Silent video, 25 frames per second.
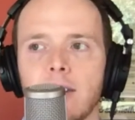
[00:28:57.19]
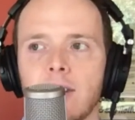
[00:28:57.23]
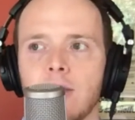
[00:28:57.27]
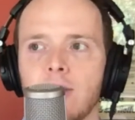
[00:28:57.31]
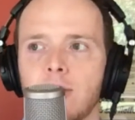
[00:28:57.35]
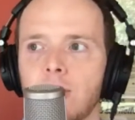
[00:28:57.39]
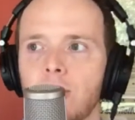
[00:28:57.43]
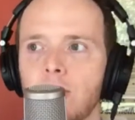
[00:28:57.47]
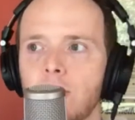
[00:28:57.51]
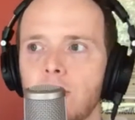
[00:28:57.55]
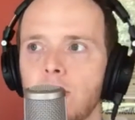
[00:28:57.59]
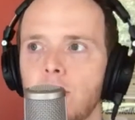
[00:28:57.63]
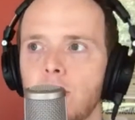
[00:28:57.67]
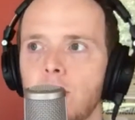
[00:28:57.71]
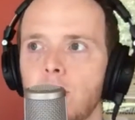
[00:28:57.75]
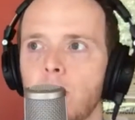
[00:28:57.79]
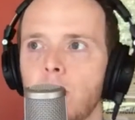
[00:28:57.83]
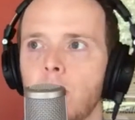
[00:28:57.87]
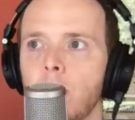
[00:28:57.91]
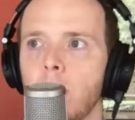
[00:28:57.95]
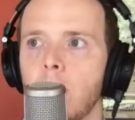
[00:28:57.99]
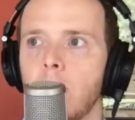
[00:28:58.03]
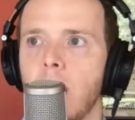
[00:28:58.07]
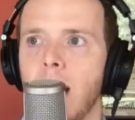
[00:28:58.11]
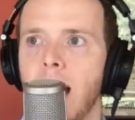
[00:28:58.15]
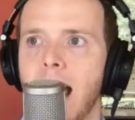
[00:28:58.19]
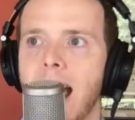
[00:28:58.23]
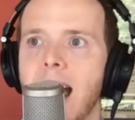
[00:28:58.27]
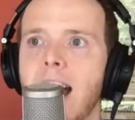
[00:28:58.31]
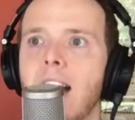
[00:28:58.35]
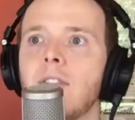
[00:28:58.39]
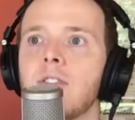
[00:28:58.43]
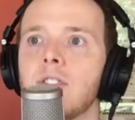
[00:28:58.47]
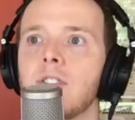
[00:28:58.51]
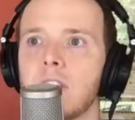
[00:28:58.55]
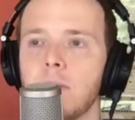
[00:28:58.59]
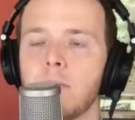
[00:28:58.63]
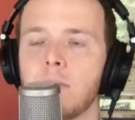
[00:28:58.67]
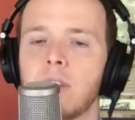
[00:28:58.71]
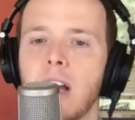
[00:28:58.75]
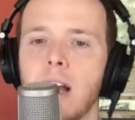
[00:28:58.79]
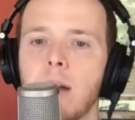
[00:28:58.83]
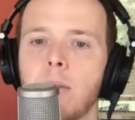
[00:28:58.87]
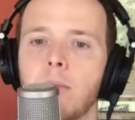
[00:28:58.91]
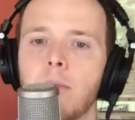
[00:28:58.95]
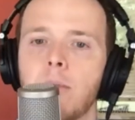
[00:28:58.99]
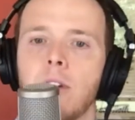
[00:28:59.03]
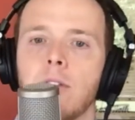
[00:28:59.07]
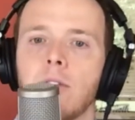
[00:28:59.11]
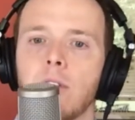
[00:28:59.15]
to have some type
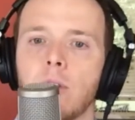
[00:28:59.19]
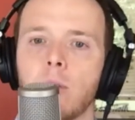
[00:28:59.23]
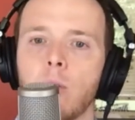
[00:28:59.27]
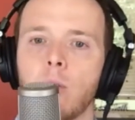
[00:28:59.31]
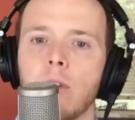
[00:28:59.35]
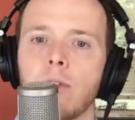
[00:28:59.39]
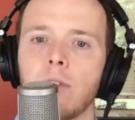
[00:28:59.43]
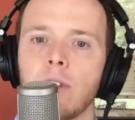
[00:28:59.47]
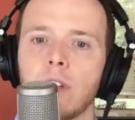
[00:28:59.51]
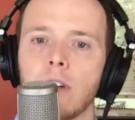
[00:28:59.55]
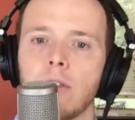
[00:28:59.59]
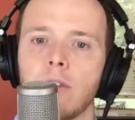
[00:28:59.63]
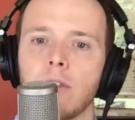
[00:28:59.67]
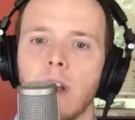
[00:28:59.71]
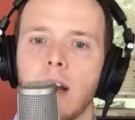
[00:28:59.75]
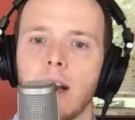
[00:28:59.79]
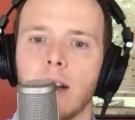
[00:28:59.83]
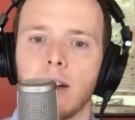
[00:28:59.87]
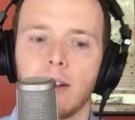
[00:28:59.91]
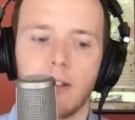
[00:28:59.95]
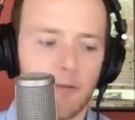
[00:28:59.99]
of equivalent of that?